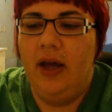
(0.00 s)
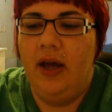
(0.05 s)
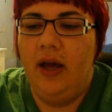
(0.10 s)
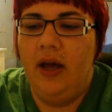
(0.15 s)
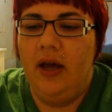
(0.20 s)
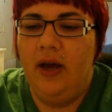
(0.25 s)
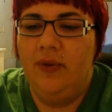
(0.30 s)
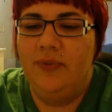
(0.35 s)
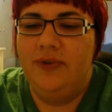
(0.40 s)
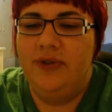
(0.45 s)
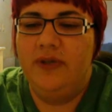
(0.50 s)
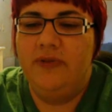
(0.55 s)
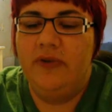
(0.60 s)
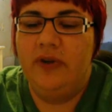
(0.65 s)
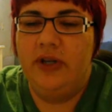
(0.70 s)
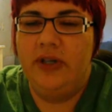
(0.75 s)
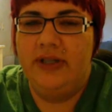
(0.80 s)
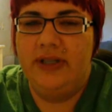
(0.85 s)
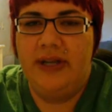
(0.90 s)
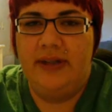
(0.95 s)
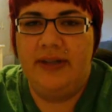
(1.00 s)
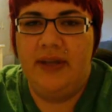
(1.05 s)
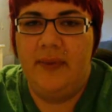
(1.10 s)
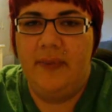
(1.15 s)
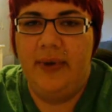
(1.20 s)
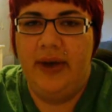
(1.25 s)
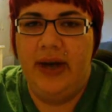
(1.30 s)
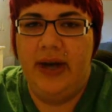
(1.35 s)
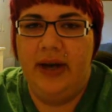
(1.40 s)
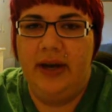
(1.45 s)
Um, so far it's not that
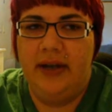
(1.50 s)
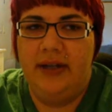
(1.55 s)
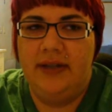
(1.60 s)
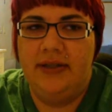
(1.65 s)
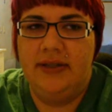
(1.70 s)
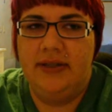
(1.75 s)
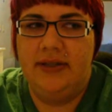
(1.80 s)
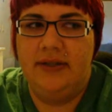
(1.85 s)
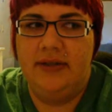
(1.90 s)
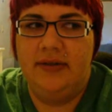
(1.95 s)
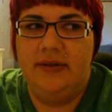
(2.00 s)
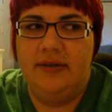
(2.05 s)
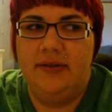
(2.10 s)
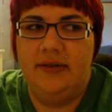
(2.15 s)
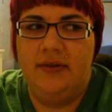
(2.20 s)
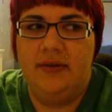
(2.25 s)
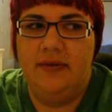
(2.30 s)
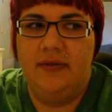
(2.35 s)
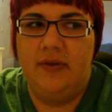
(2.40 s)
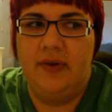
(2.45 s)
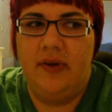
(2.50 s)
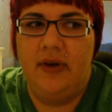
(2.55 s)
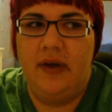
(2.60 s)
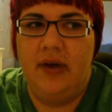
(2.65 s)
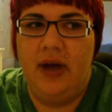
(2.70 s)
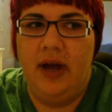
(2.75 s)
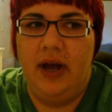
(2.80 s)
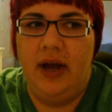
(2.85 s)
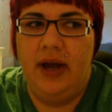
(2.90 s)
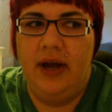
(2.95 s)
bad. It's
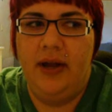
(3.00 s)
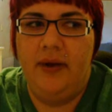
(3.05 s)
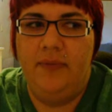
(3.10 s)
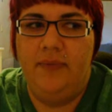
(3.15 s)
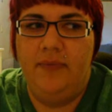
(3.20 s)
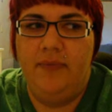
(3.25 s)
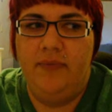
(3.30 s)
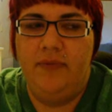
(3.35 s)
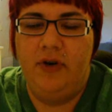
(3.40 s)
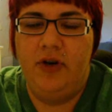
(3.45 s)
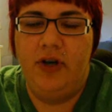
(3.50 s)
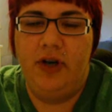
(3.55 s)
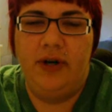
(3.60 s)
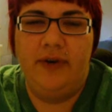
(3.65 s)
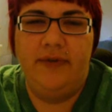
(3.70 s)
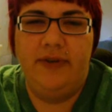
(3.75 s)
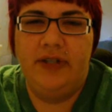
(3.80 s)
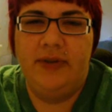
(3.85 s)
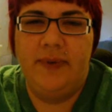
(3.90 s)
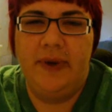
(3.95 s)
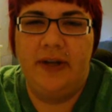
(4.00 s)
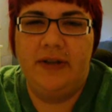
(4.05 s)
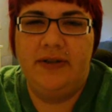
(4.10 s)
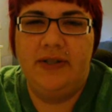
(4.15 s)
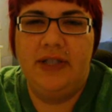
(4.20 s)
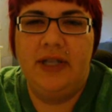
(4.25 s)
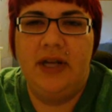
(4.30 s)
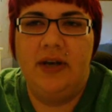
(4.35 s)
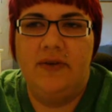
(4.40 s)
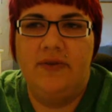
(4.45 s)
I'm nervous about
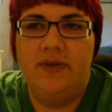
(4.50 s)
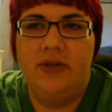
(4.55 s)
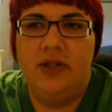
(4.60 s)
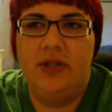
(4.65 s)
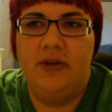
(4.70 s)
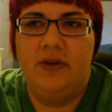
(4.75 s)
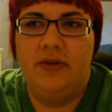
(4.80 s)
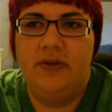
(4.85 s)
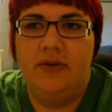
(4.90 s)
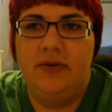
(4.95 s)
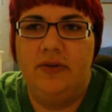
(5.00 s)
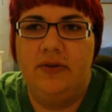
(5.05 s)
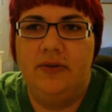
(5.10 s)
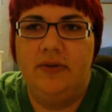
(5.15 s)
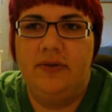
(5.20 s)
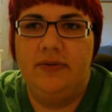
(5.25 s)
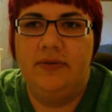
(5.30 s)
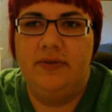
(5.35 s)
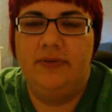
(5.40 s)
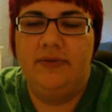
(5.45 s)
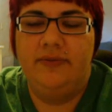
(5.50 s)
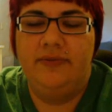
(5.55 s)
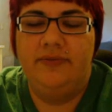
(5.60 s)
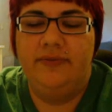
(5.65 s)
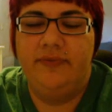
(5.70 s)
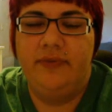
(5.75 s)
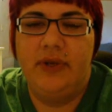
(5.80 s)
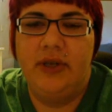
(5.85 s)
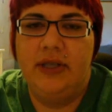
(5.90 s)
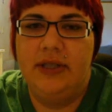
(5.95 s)
stuff, so
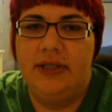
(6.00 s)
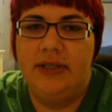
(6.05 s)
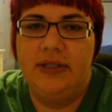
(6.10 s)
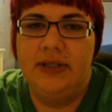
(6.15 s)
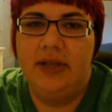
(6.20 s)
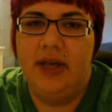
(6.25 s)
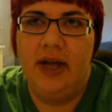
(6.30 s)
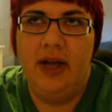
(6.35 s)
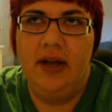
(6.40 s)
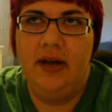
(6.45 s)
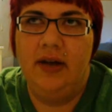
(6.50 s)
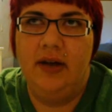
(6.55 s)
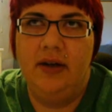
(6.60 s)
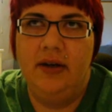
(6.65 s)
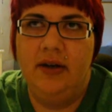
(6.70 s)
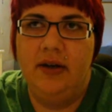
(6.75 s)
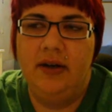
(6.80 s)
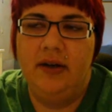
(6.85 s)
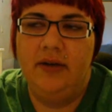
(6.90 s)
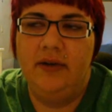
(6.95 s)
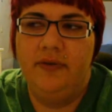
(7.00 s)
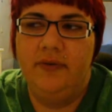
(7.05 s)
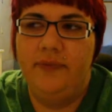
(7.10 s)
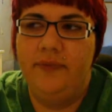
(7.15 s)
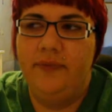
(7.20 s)
it's head hunger.